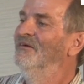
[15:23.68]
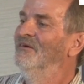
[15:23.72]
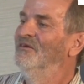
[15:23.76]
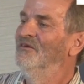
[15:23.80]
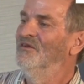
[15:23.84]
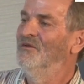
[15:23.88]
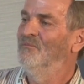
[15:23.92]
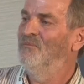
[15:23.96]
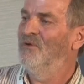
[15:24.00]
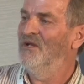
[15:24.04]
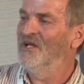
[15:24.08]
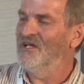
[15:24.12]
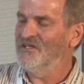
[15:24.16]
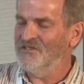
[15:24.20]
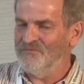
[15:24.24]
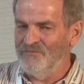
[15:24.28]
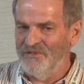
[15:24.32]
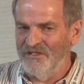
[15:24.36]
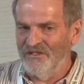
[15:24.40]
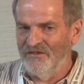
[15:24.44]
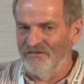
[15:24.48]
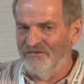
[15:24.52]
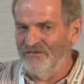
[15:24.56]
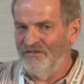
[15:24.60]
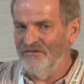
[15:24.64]
The
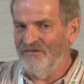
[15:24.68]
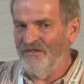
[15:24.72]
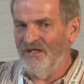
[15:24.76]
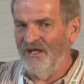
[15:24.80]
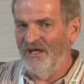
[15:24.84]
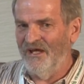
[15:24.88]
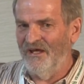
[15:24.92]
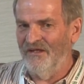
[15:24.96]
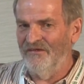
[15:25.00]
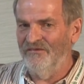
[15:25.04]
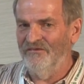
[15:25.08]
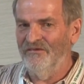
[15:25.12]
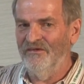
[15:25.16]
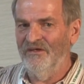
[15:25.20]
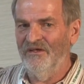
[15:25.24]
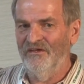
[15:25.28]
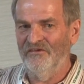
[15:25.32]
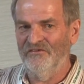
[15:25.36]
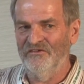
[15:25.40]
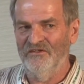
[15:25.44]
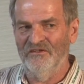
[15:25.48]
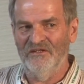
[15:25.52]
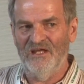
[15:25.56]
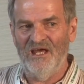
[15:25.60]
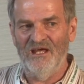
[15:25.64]
plasmid, on the other hand,
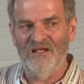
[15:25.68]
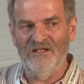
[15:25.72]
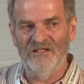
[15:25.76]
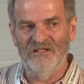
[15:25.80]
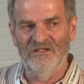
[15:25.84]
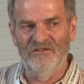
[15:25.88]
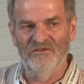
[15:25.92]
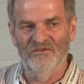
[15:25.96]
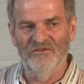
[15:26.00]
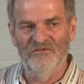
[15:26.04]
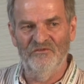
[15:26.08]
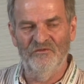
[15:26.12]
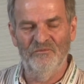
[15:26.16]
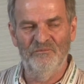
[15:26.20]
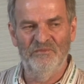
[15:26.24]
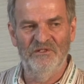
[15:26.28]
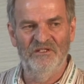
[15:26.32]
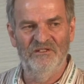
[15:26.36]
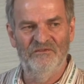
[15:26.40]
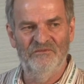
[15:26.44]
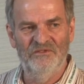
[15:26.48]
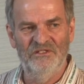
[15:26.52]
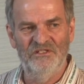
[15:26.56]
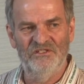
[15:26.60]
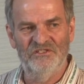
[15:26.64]
has an allele of the
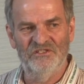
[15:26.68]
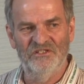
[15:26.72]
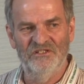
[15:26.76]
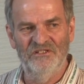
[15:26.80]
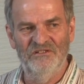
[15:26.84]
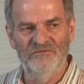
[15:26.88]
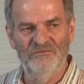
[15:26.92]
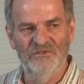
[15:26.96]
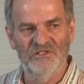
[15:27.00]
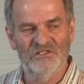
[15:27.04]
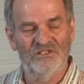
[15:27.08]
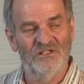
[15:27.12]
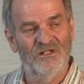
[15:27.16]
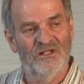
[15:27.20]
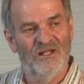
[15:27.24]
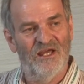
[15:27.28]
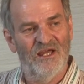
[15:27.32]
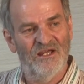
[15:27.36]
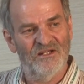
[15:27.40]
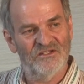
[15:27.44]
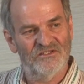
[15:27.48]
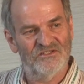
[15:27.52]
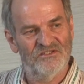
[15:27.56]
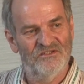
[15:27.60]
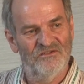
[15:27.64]
PRE gene which
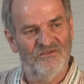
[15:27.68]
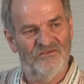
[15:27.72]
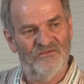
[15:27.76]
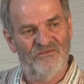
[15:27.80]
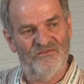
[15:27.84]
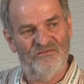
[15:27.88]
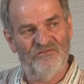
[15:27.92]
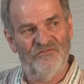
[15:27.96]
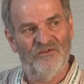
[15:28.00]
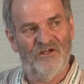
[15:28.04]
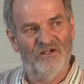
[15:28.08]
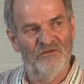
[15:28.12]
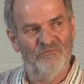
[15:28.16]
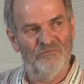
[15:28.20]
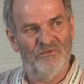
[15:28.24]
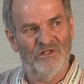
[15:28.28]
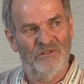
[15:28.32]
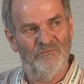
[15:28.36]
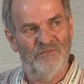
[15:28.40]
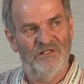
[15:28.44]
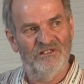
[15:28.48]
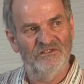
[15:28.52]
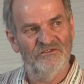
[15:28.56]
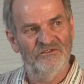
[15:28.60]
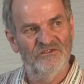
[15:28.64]
lacks this 5'
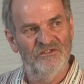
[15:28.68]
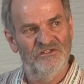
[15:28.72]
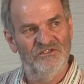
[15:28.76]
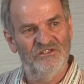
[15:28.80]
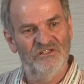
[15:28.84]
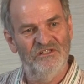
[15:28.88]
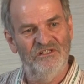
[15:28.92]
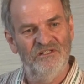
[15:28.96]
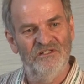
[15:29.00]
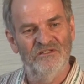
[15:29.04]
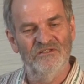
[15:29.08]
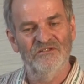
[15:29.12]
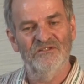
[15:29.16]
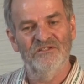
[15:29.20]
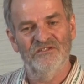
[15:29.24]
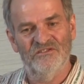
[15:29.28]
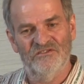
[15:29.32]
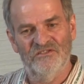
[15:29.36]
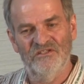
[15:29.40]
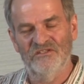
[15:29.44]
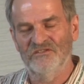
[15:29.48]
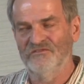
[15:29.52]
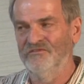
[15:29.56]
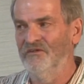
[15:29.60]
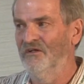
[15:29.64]
end of the gene. It's
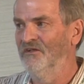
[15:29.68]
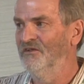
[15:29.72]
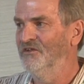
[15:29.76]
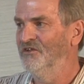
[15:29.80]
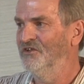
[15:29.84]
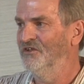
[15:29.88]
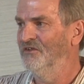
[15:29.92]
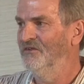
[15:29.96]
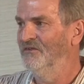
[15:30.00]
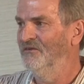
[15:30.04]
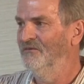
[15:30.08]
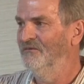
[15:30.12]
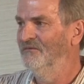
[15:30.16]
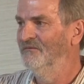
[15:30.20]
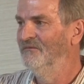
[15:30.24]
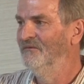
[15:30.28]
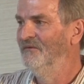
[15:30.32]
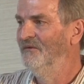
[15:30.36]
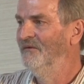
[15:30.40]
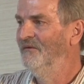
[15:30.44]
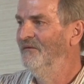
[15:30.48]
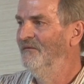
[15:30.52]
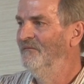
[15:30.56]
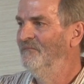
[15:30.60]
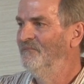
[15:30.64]
dysfunctional.
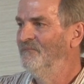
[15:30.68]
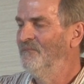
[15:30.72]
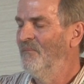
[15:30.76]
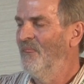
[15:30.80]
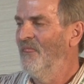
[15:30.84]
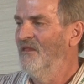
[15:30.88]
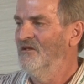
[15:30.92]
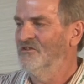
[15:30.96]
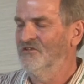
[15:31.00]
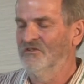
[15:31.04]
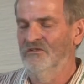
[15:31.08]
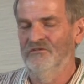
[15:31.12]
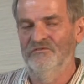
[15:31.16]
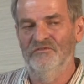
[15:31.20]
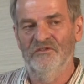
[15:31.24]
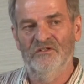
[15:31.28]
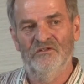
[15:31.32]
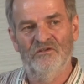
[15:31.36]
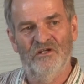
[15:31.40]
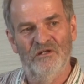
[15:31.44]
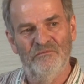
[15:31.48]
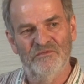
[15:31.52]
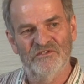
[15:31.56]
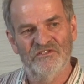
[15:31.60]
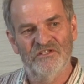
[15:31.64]
So if the
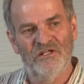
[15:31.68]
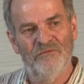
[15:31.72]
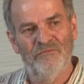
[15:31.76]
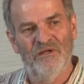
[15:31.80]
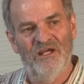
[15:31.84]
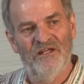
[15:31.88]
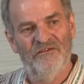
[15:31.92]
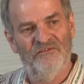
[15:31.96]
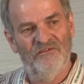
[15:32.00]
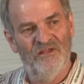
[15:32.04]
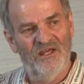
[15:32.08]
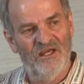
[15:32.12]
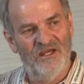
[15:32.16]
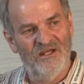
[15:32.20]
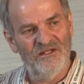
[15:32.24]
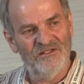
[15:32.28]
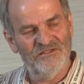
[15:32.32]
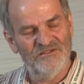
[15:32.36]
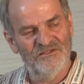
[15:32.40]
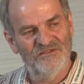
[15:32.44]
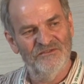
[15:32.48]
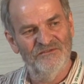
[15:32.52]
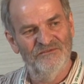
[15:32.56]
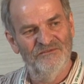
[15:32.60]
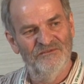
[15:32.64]
chromosome had that,
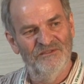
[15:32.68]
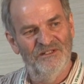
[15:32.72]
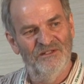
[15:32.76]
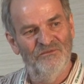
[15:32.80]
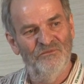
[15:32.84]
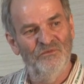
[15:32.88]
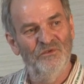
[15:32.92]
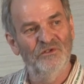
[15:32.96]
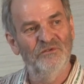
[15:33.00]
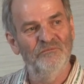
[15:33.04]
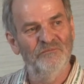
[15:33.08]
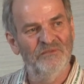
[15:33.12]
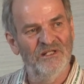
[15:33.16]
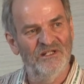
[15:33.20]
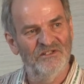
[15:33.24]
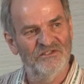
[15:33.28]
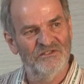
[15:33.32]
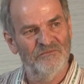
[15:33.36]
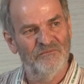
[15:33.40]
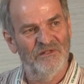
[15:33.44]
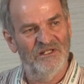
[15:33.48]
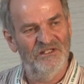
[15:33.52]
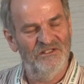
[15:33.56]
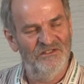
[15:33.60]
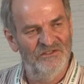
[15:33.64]
it wouldn't be able
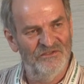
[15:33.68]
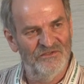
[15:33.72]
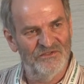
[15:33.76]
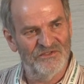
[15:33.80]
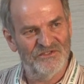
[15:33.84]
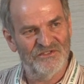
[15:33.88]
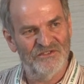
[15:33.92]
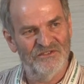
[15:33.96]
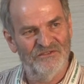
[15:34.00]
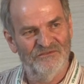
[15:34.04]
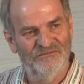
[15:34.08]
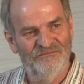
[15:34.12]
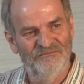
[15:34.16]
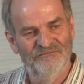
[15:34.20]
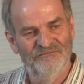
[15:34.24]
to make uracil.